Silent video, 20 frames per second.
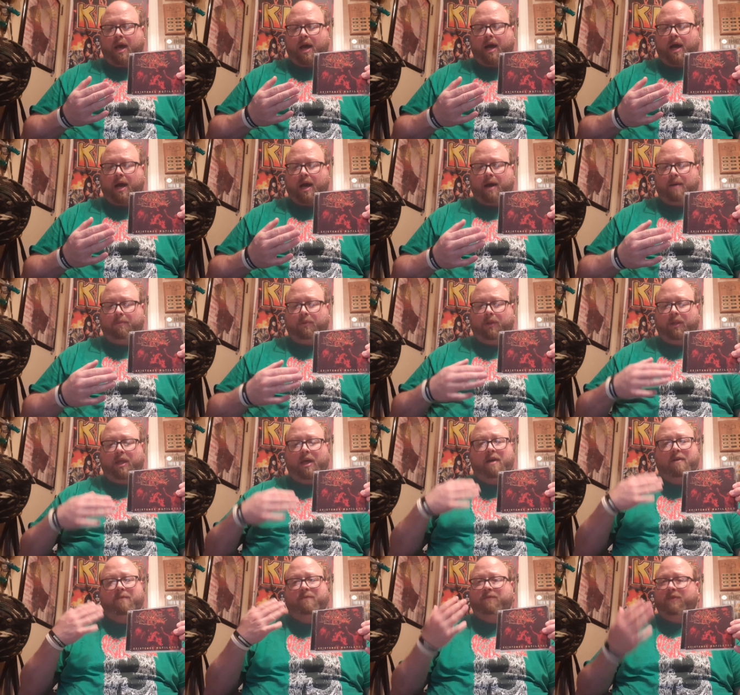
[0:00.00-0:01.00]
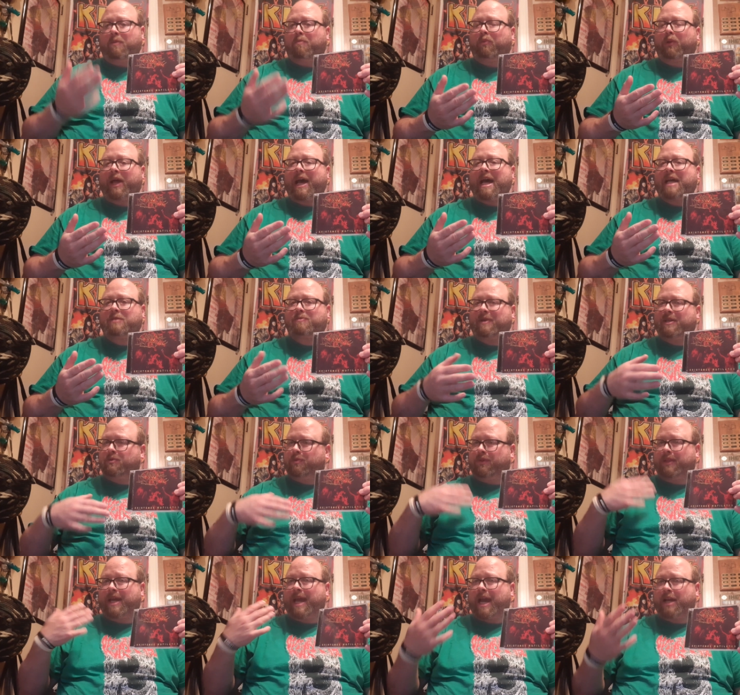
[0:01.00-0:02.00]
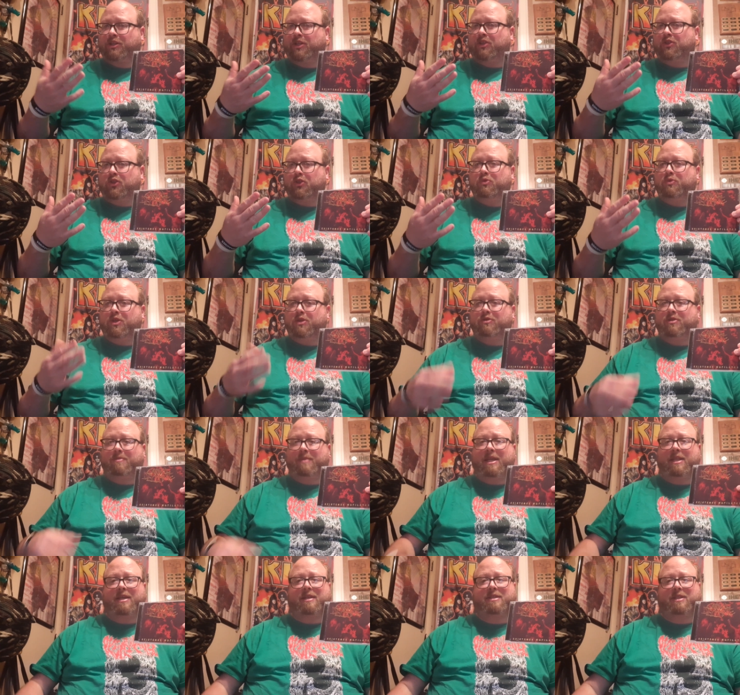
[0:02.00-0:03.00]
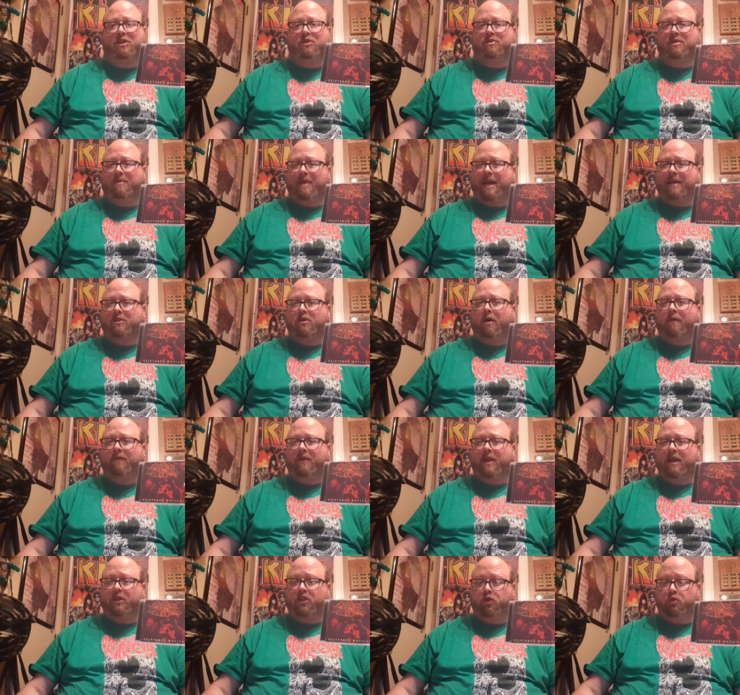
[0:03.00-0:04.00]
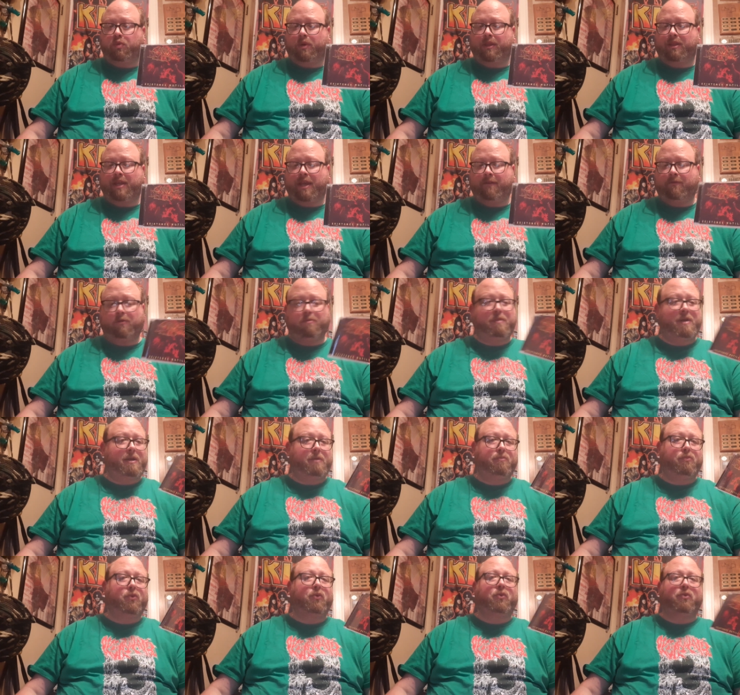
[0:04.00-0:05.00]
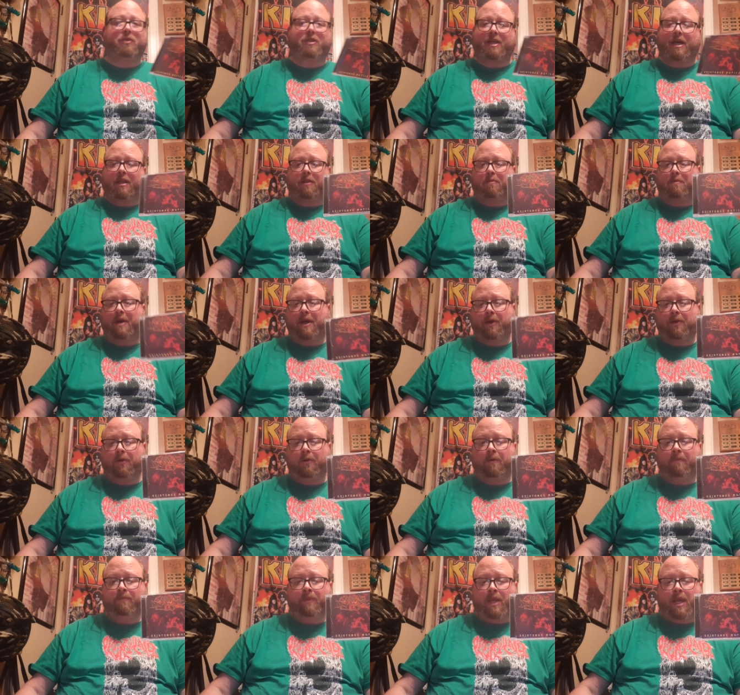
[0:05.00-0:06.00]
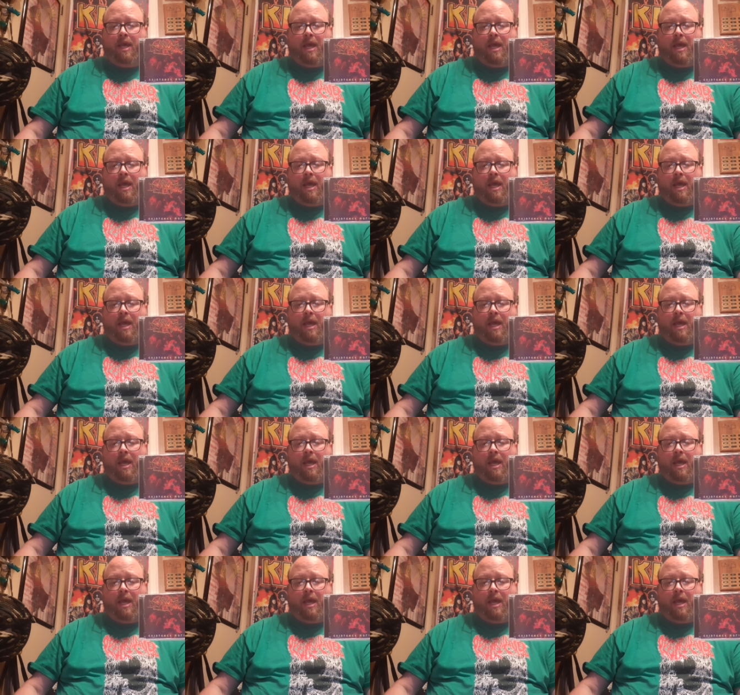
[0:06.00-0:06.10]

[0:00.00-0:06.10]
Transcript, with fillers: Um, love the blast beats when they actually do use them. He doesn't use them as often as you would think for being brutal death metal.